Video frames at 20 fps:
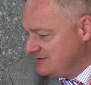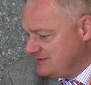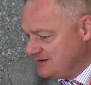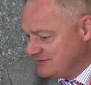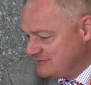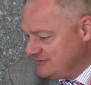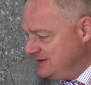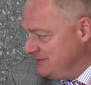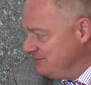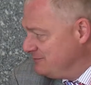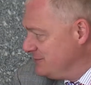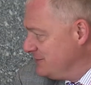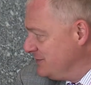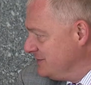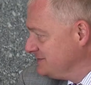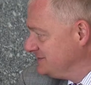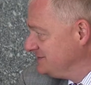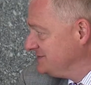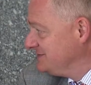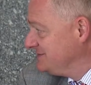
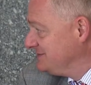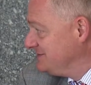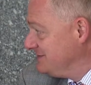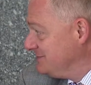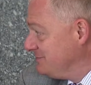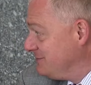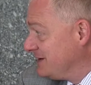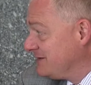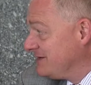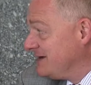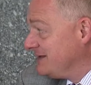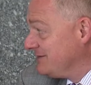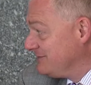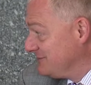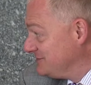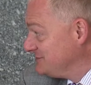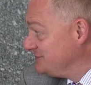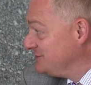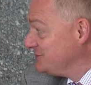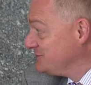reimbursed the
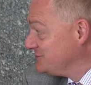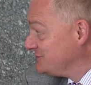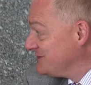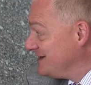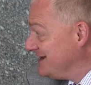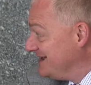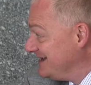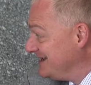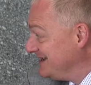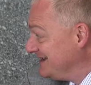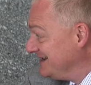bariatric surgery.